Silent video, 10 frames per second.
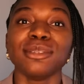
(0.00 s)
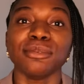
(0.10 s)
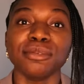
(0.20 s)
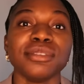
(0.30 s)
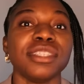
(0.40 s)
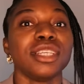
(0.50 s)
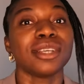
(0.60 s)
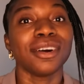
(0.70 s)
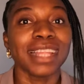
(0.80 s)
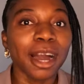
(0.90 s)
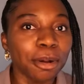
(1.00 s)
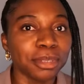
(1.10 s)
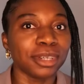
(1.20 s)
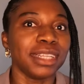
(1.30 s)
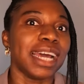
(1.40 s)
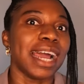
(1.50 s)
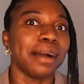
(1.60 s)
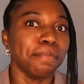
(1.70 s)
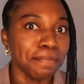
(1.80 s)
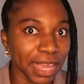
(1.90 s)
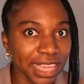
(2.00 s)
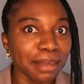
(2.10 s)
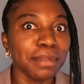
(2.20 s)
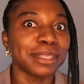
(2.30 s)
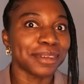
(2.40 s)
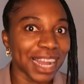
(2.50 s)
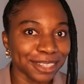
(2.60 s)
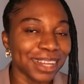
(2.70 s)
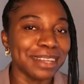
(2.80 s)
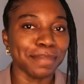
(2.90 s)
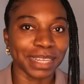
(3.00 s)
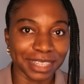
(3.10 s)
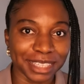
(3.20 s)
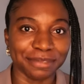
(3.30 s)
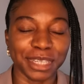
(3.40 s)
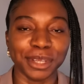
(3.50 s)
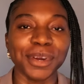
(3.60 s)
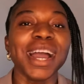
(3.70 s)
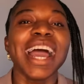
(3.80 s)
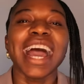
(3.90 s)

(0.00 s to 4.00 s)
to use this other option that are making me to actually make this video.